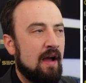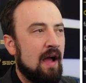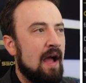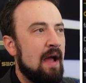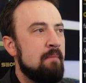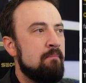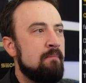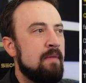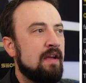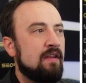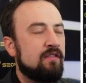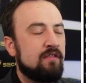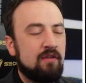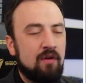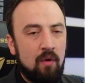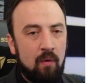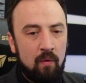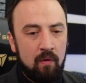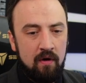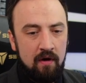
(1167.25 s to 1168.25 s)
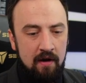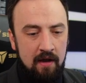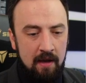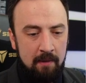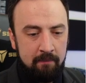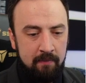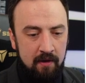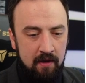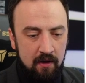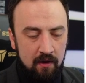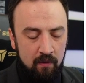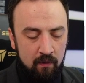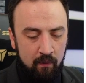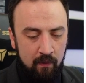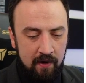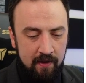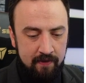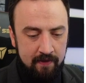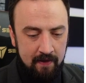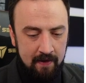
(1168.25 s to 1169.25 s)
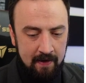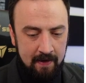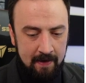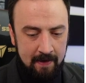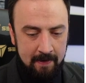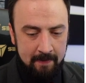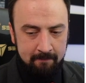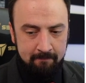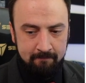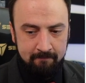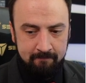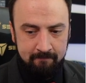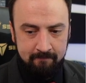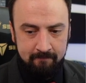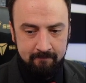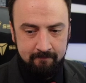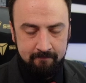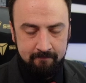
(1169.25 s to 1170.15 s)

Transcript: I mixed Corrin up with no,